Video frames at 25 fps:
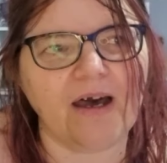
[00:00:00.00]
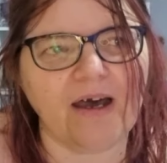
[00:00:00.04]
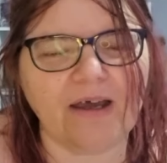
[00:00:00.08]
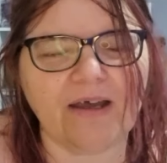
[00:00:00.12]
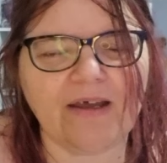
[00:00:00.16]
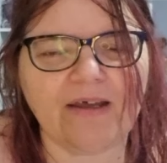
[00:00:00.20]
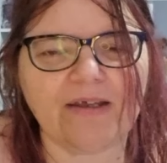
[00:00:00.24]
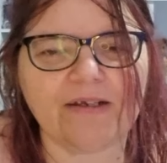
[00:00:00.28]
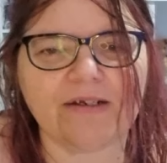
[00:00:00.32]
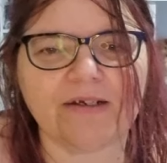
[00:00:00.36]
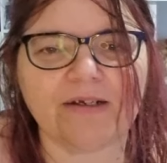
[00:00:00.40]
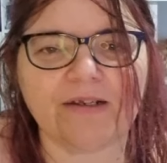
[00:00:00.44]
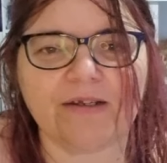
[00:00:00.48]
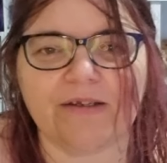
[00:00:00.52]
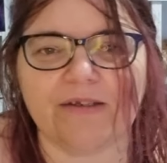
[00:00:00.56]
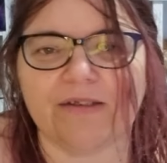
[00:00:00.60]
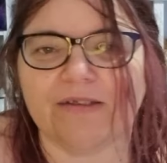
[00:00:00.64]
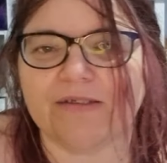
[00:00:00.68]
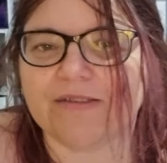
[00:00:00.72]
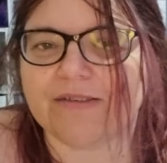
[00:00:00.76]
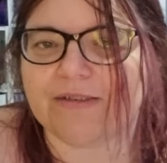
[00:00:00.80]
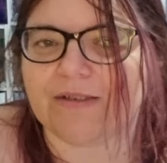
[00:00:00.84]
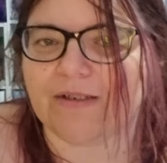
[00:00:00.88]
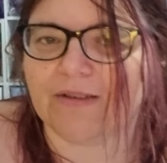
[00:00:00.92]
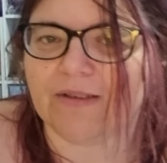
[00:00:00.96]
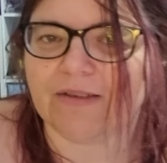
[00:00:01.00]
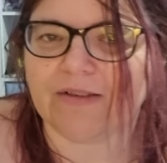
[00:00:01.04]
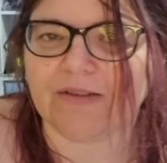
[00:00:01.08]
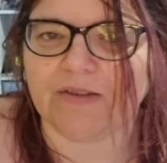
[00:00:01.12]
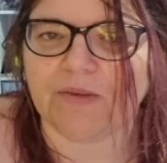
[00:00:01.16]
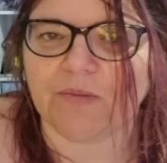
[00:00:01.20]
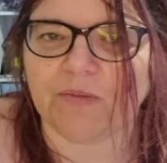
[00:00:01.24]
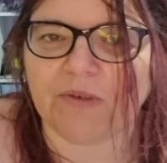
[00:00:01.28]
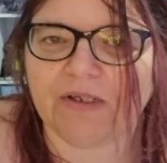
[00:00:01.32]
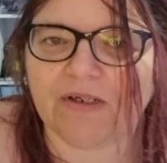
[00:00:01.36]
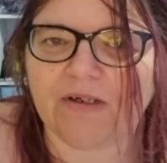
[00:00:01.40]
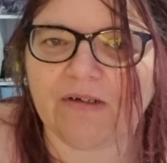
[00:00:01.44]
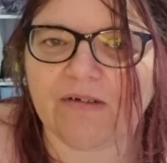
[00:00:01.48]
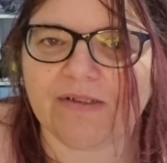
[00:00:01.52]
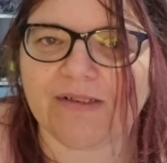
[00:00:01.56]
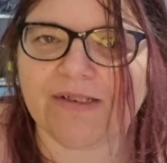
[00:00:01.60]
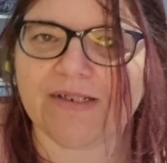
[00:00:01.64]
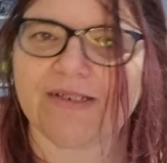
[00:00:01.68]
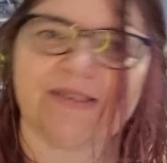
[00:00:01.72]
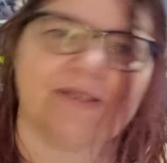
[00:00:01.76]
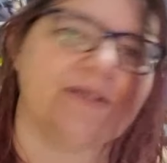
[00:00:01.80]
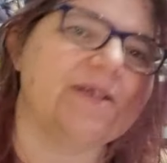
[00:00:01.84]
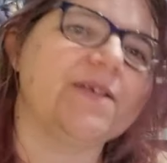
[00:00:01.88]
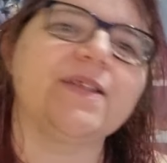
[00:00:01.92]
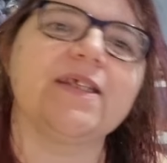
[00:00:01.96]
I don't know, you sort of look at the world and you
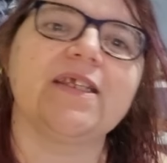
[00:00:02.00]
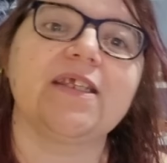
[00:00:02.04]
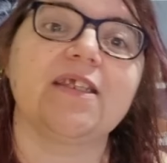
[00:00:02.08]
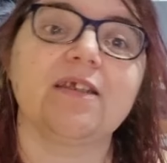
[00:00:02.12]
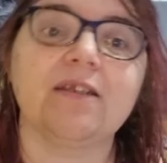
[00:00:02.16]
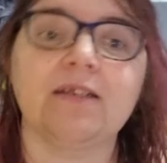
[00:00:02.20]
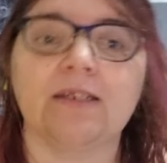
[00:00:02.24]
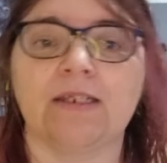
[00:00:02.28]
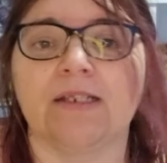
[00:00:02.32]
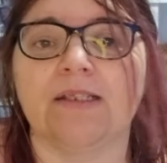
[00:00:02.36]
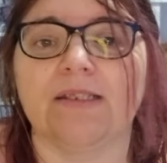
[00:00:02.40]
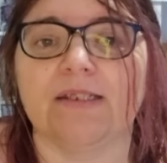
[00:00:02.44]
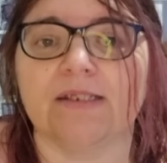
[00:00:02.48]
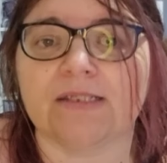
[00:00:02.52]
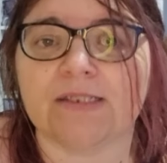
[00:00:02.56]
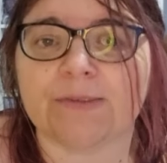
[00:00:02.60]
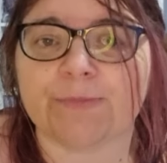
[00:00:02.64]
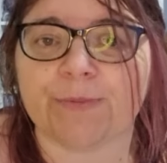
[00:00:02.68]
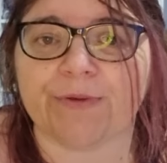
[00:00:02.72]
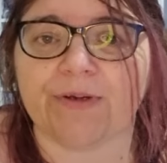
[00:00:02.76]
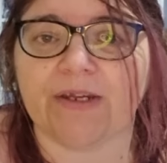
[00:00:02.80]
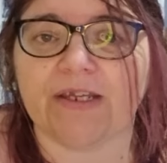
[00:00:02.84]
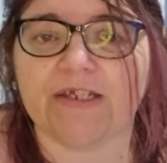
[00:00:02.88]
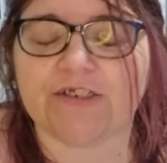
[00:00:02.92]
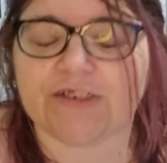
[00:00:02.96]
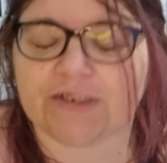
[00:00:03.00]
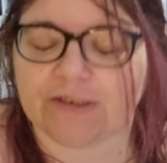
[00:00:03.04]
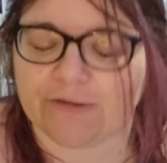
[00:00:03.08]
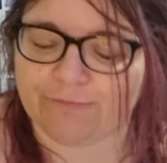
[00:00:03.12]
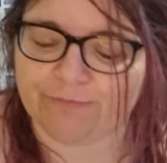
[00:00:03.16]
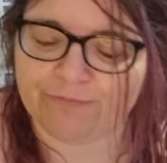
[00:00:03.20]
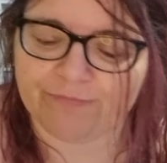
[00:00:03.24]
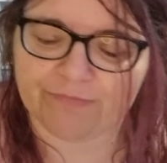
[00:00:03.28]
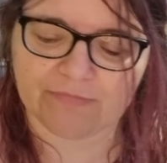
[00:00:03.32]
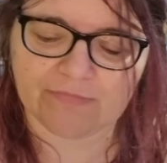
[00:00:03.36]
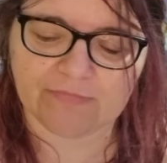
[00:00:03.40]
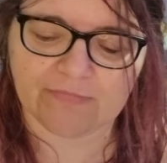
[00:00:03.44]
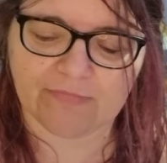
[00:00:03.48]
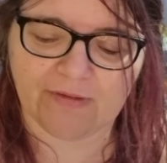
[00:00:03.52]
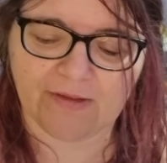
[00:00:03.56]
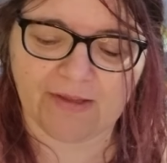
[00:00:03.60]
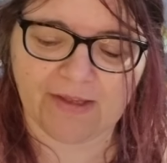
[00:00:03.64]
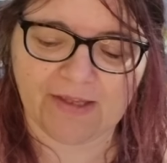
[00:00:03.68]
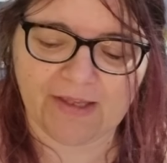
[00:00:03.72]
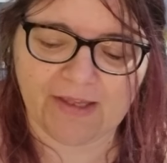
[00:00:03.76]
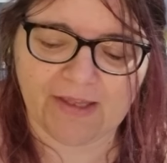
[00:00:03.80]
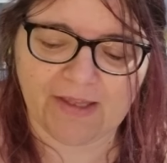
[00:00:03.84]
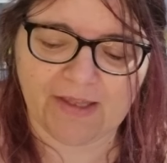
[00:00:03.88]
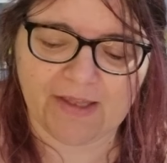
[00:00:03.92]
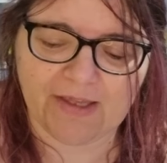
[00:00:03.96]
sort of think you need the inspiration.
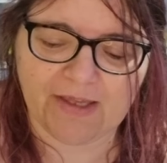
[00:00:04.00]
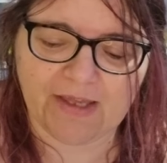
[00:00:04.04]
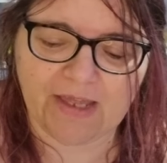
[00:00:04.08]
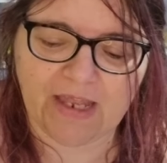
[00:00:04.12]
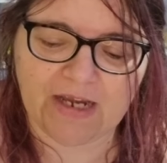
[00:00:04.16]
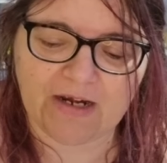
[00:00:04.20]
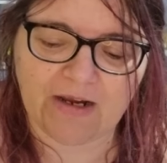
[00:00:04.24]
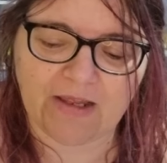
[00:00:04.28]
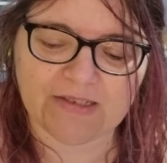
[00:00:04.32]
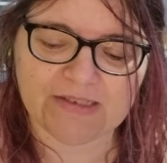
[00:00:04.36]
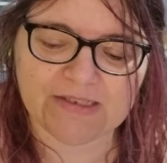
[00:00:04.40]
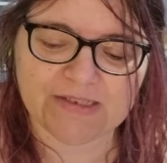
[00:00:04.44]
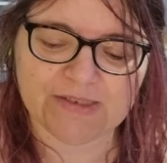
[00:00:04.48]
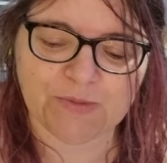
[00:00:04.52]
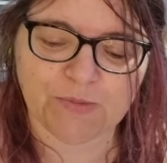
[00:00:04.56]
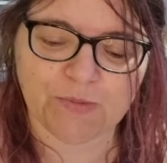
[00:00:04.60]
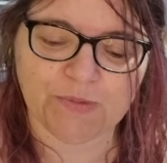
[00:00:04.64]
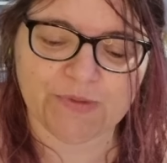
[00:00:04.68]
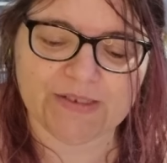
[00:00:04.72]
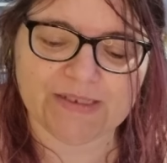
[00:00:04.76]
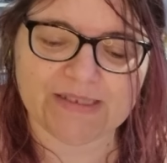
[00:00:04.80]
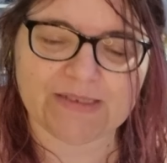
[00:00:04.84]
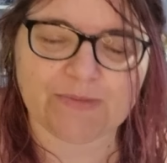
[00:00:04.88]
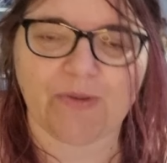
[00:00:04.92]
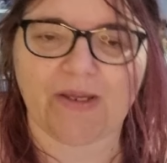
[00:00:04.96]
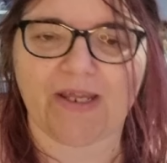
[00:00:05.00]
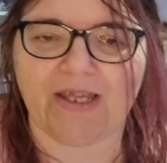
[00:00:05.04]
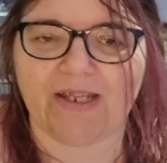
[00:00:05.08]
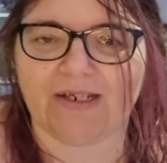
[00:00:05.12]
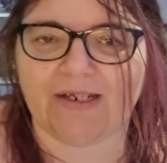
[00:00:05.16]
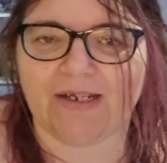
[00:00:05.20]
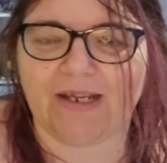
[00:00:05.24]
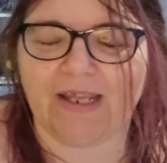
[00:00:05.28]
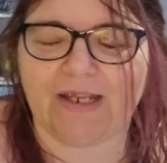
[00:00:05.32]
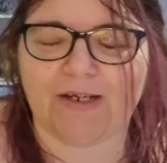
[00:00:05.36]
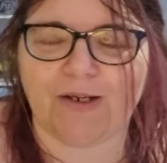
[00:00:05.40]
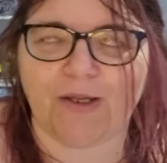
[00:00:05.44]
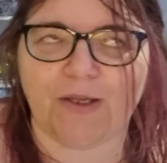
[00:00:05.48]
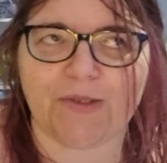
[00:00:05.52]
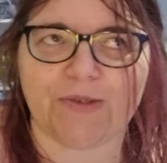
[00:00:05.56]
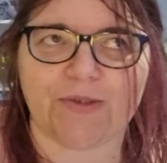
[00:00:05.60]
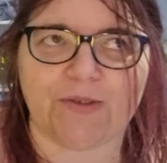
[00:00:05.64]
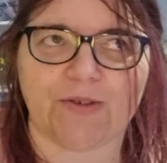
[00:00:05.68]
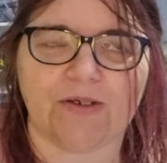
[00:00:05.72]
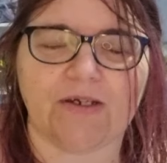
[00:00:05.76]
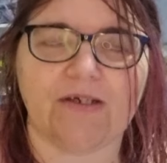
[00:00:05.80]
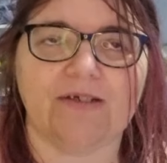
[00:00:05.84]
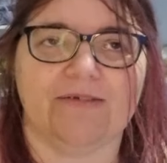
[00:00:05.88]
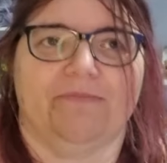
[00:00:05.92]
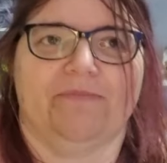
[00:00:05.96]
And I saw this one and I
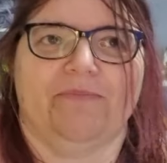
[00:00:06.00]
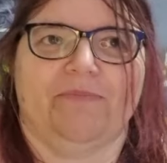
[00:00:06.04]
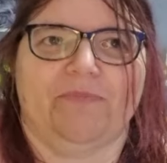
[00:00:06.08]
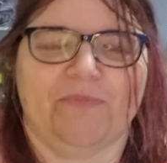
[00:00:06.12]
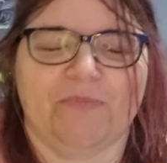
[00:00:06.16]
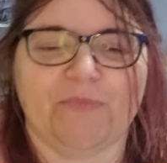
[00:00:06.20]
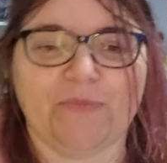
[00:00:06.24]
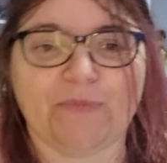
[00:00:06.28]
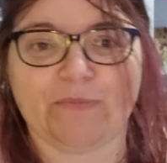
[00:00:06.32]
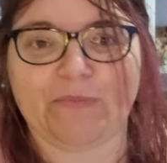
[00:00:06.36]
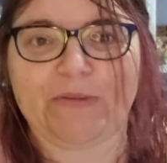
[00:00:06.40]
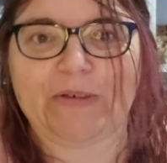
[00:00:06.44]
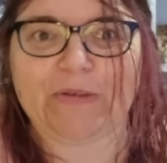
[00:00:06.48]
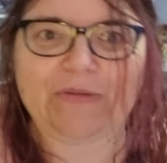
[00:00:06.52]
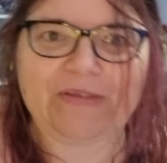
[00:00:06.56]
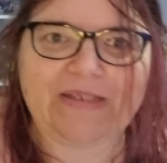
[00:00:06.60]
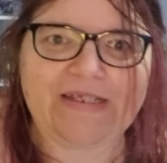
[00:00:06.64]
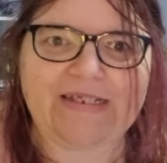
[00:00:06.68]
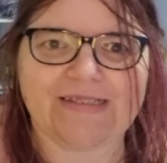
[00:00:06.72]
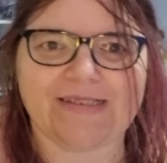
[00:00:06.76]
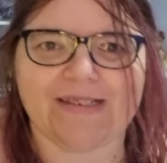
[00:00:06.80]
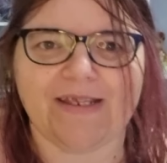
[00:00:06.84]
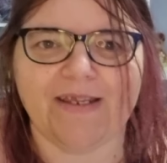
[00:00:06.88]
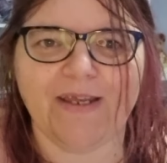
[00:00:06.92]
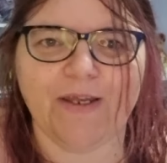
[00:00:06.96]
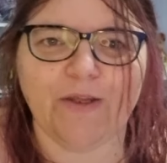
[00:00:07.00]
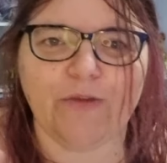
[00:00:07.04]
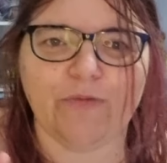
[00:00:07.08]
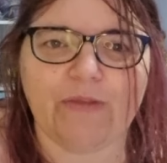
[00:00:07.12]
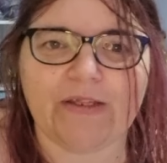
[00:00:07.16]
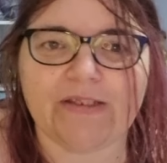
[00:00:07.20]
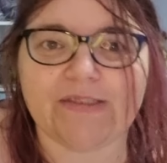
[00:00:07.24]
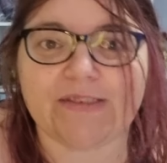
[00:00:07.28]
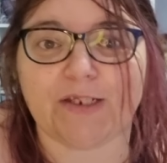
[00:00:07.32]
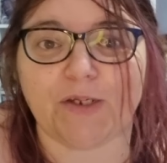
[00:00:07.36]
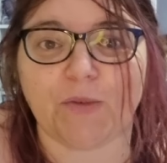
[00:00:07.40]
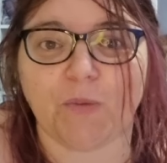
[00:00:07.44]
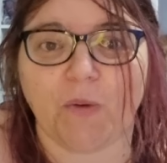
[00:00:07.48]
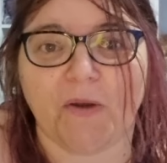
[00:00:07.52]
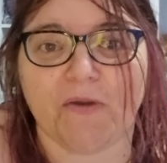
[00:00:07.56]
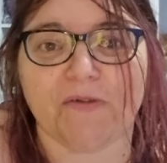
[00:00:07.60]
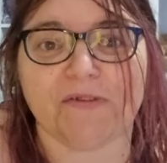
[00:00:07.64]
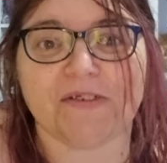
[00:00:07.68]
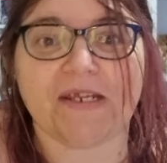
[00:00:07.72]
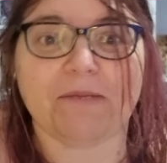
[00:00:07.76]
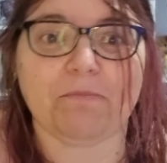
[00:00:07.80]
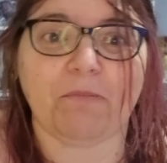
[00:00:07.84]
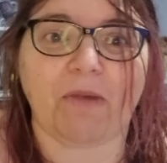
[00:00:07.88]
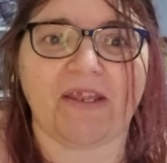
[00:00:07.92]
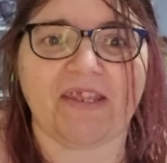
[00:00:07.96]
thought, oh, well, that's a quote
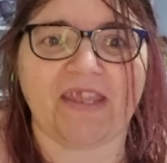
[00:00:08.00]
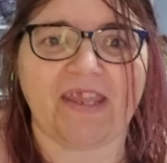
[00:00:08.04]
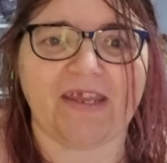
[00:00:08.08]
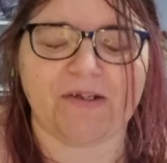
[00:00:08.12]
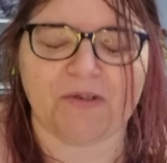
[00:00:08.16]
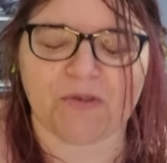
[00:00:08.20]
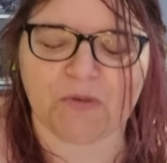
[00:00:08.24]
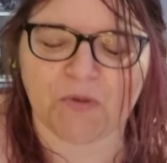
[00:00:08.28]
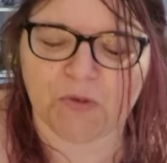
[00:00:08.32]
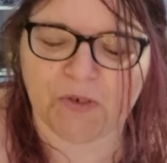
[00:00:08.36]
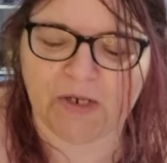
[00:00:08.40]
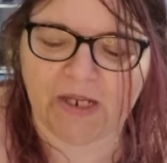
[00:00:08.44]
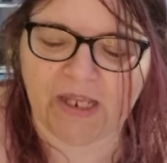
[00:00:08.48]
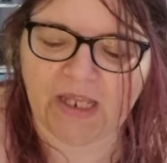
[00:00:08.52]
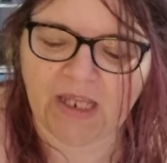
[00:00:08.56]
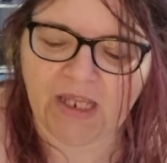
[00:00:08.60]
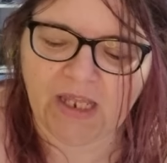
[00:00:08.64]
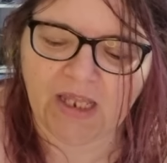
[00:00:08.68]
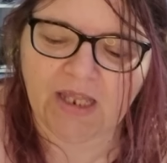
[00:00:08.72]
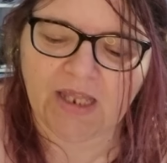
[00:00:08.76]
in my category.